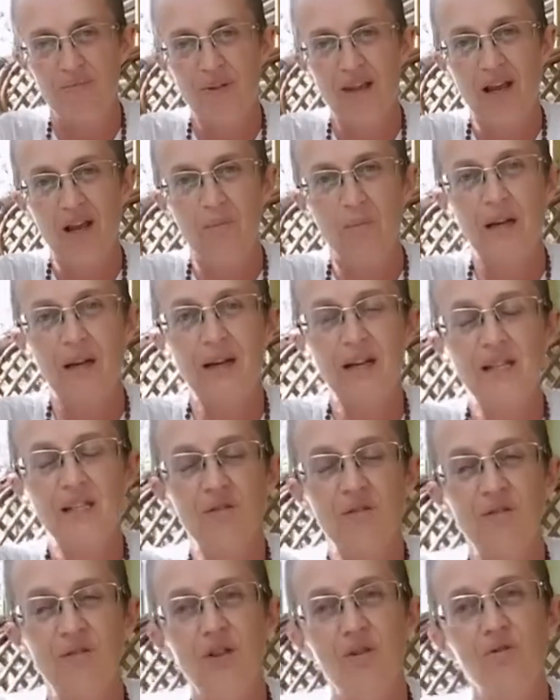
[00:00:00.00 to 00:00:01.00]
Because
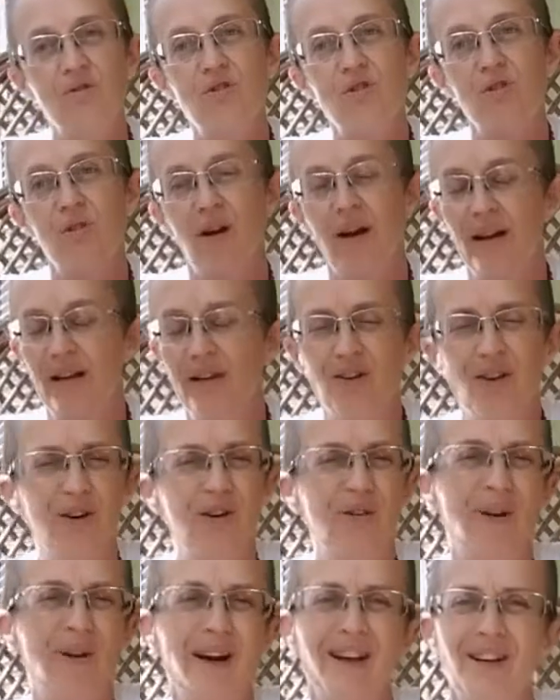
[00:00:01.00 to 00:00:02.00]
if you do, I
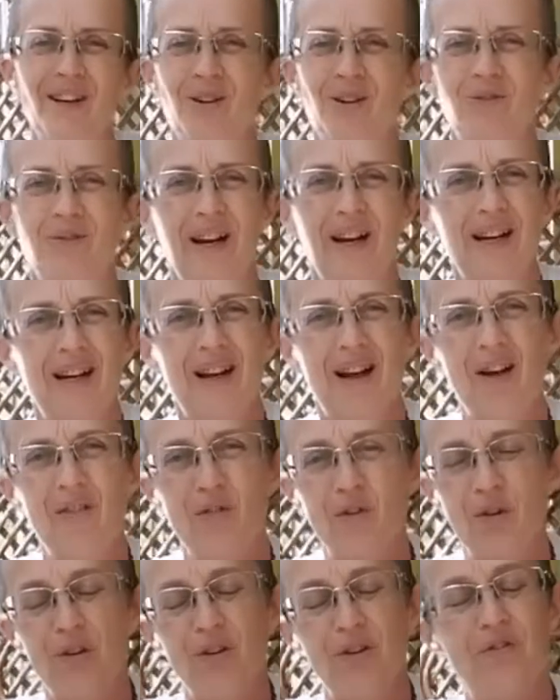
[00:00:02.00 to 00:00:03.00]
know, right? I've
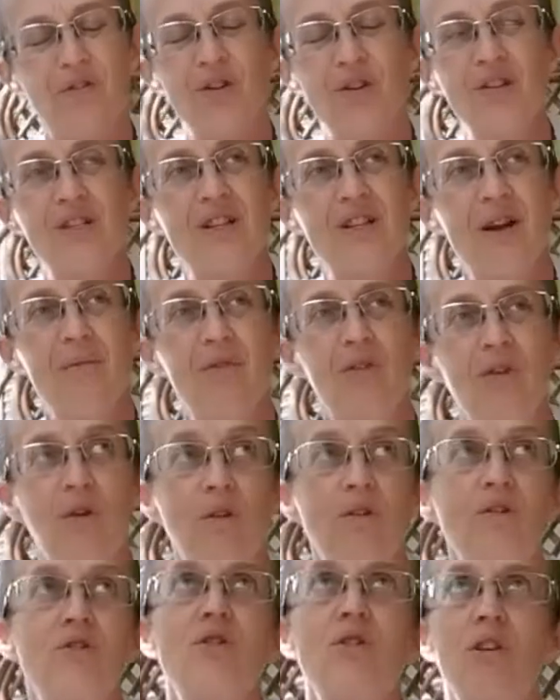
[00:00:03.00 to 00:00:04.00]
heard the first time
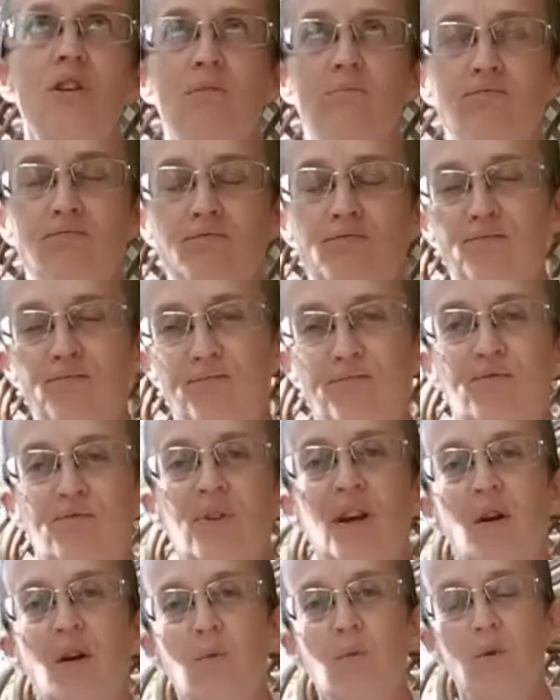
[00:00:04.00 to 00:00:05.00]
thought journal.
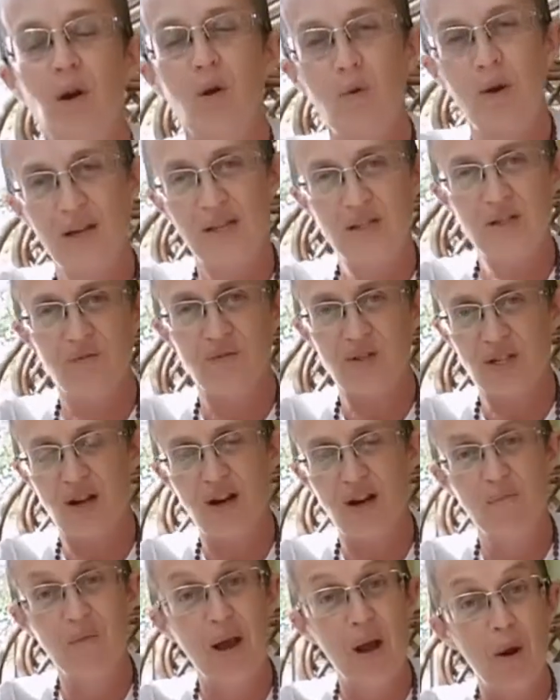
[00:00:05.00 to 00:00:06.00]
What a waste of
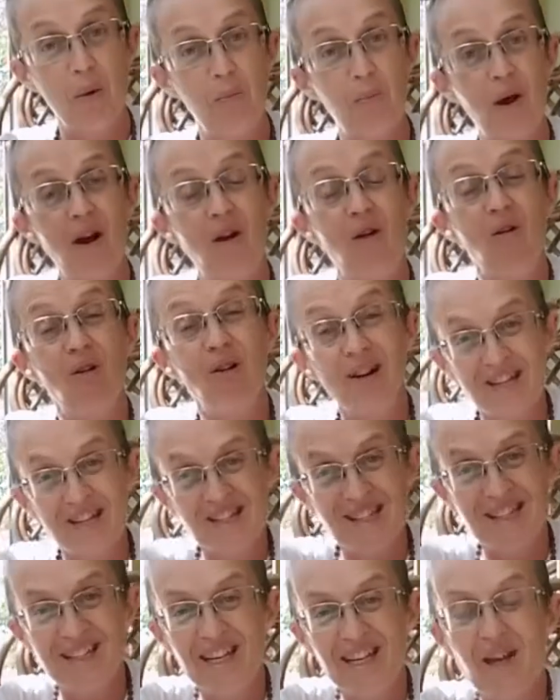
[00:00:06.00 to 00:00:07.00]
time. But
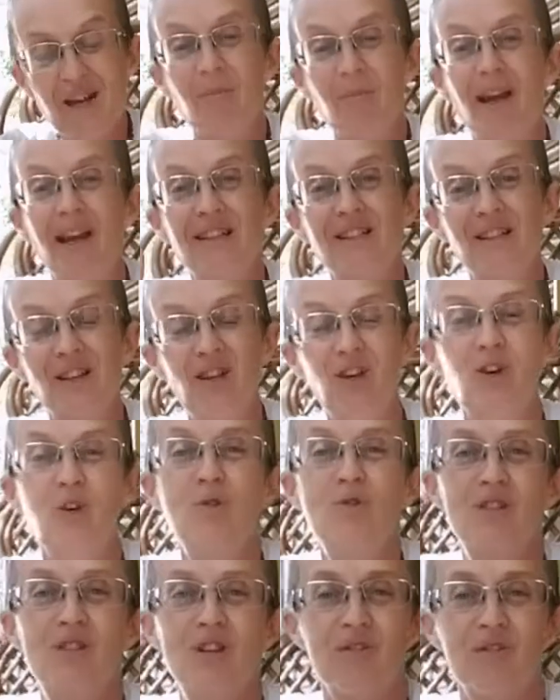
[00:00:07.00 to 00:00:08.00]
honestly, it makes a
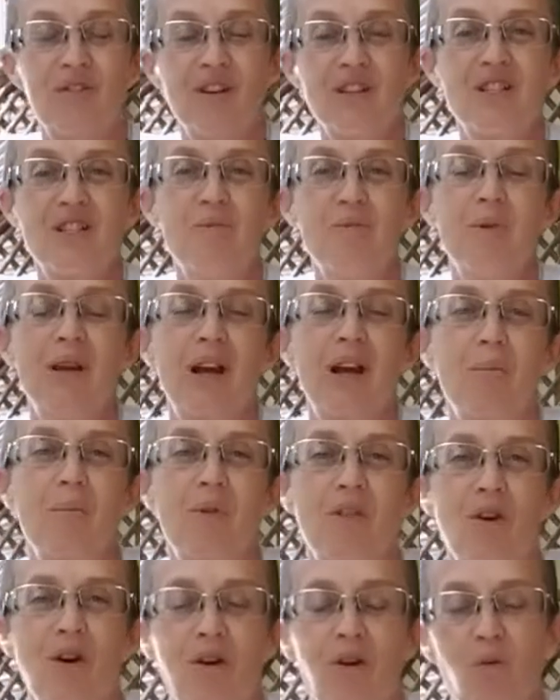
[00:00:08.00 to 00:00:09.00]
huge difference to become
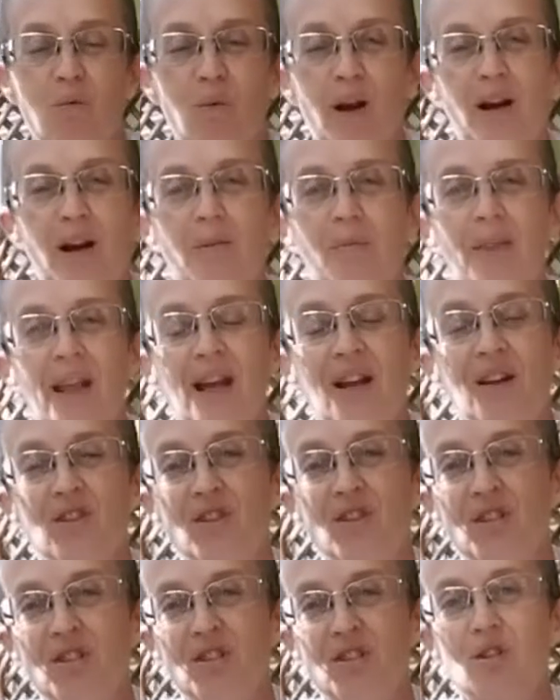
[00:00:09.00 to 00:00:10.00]
thought aware.
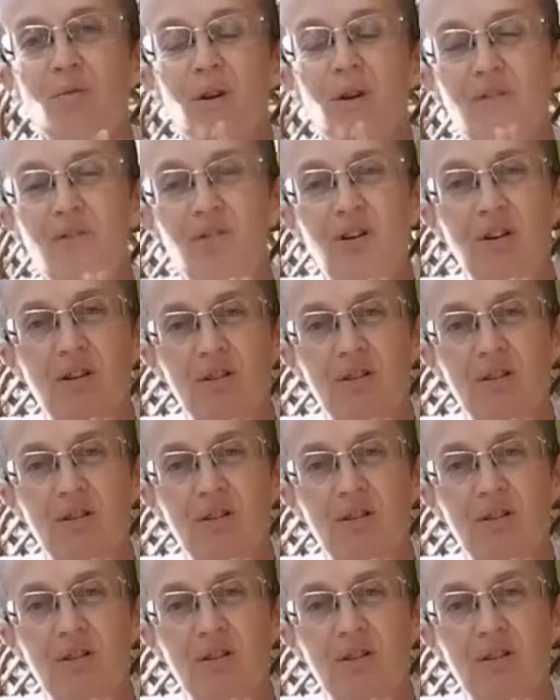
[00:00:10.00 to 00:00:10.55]
Just do it for